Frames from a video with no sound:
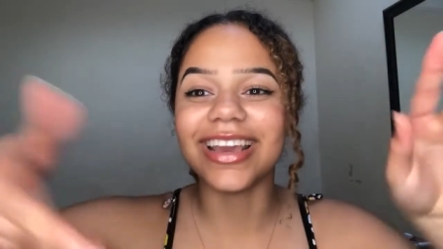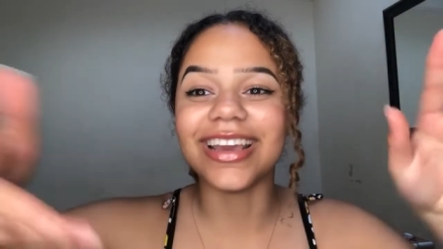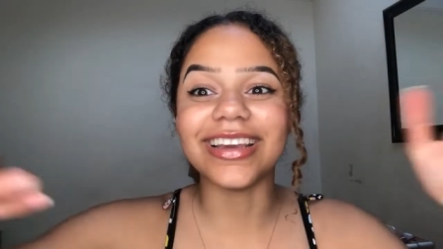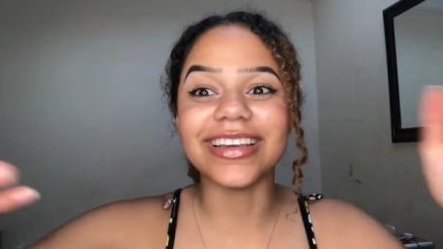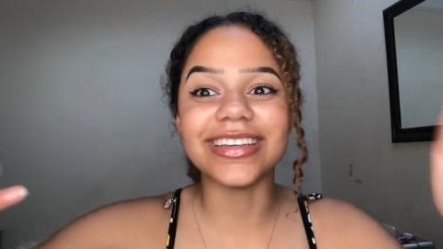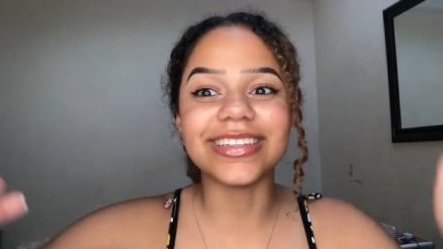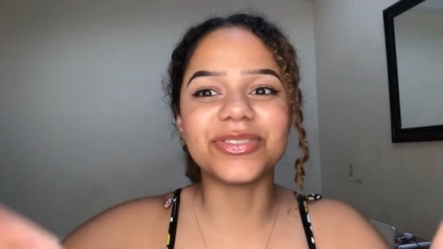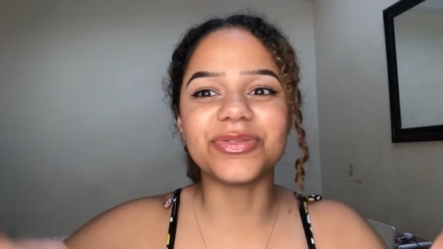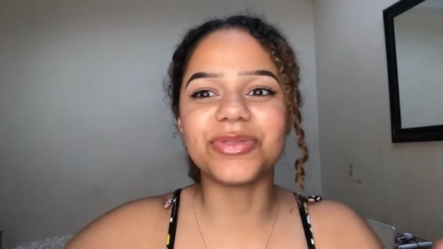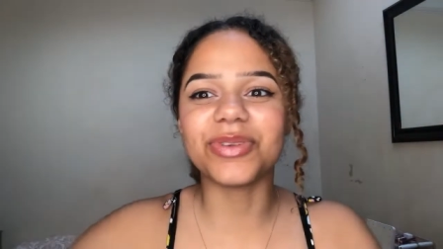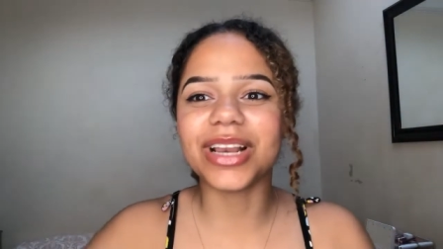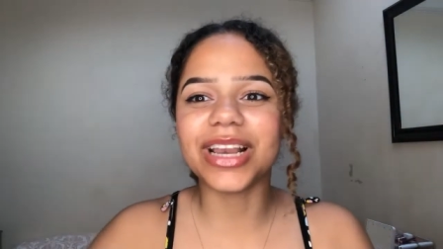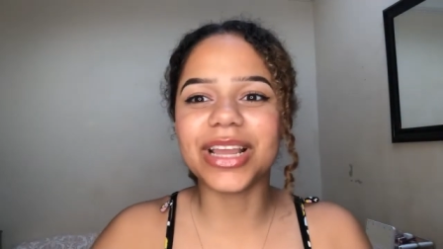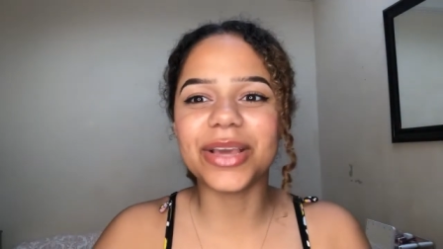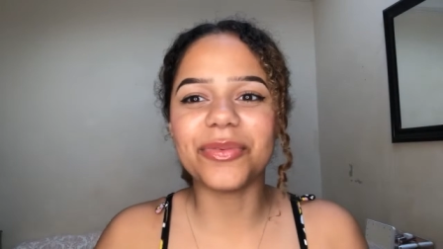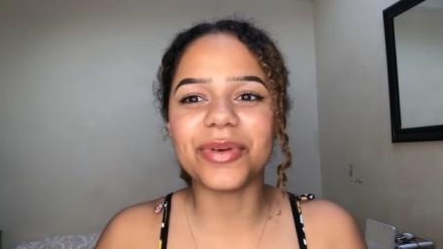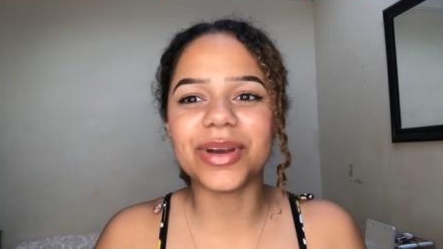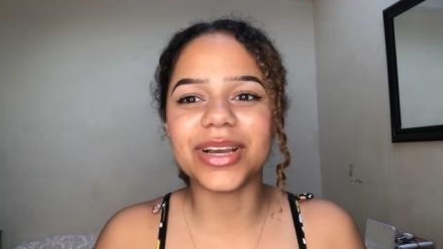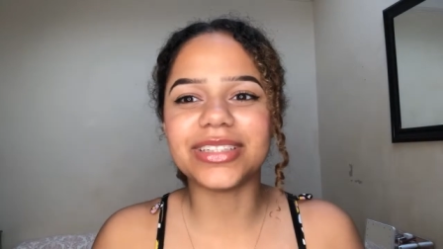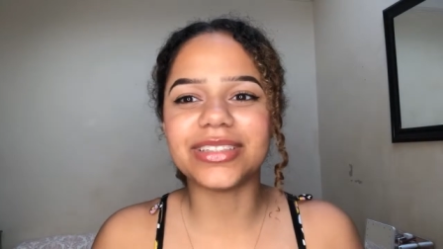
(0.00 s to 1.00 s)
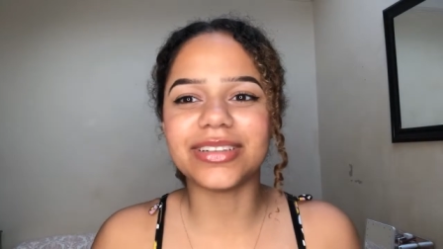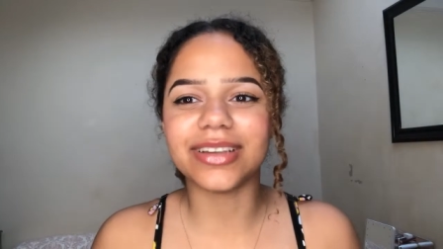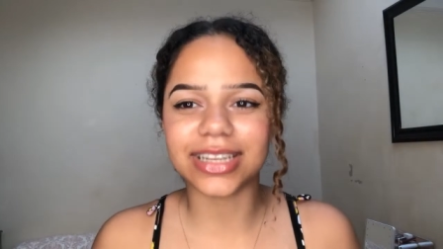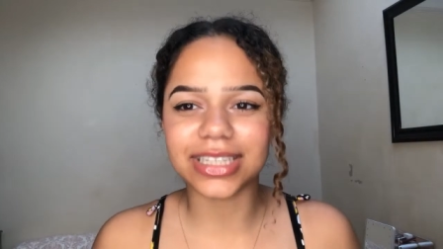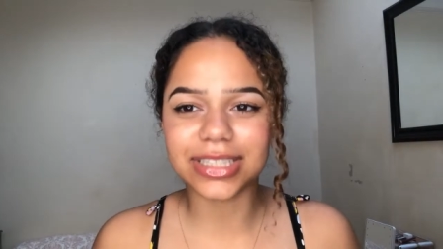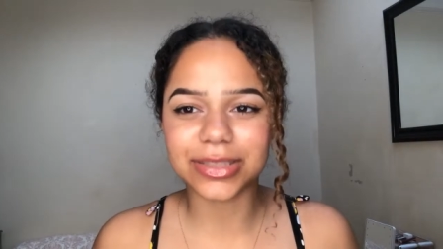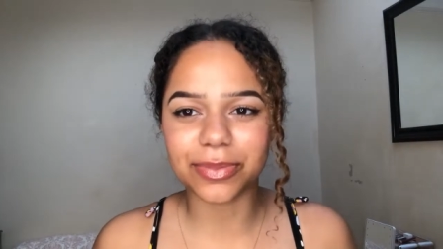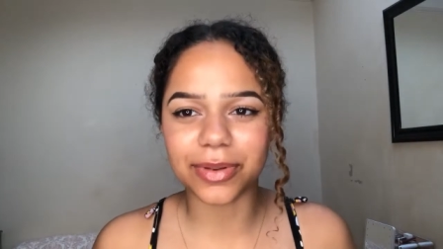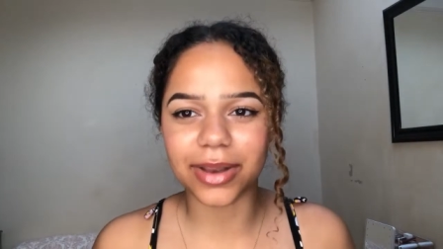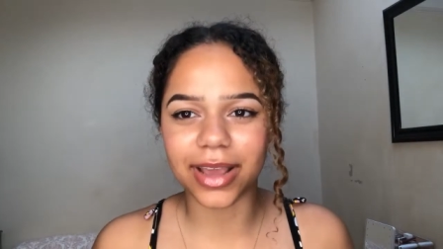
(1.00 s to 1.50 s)
It's really weird to
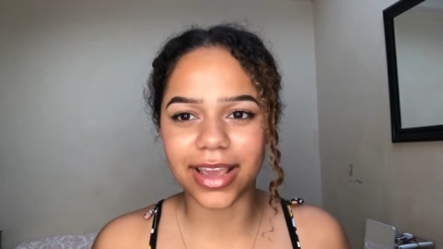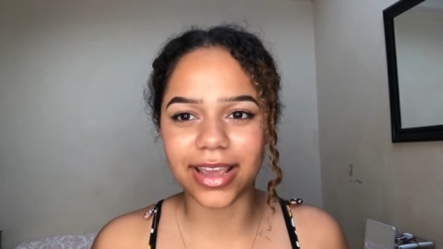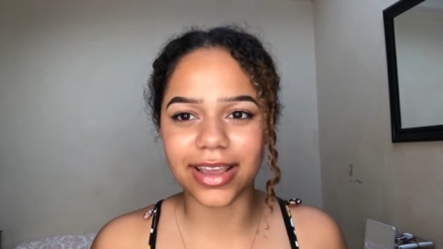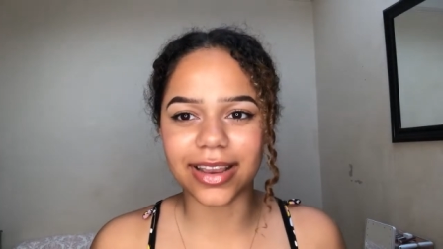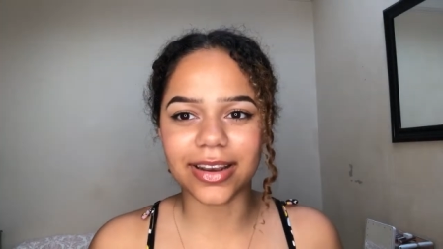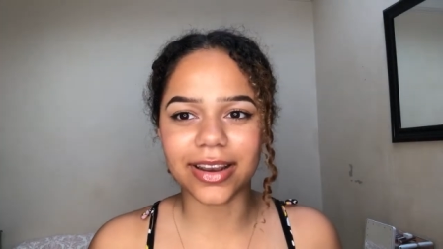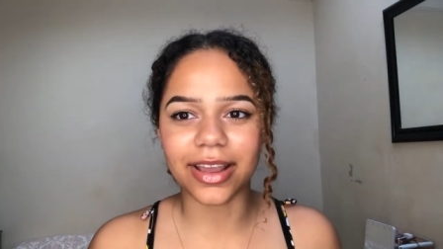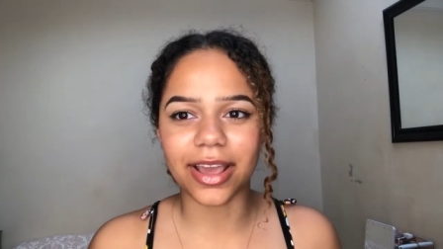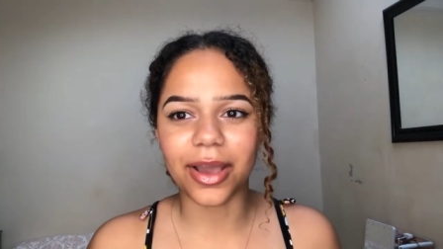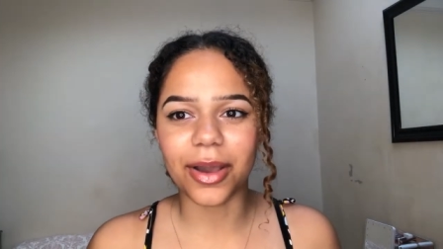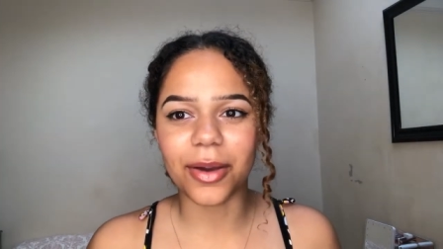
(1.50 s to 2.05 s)
explain,